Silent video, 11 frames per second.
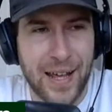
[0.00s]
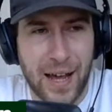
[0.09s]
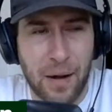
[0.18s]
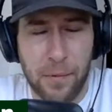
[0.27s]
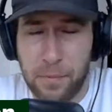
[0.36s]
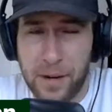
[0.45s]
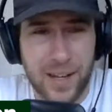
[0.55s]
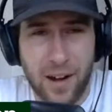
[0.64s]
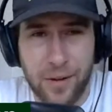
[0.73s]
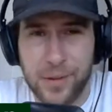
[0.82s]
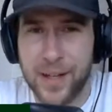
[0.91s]
Uh, well, we
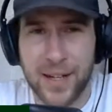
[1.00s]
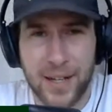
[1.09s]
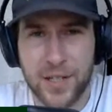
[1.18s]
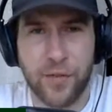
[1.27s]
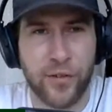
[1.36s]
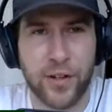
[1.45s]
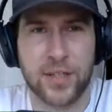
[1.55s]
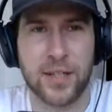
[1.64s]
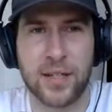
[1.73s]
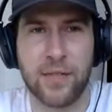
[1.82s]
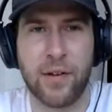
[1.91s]
know that it is your first
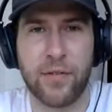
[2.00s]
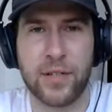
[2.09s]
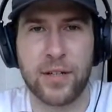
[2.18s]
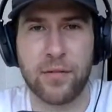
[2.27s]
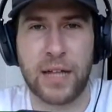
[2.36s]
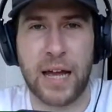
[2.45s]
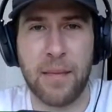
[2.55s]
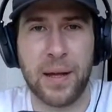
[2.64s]
listen of every single day.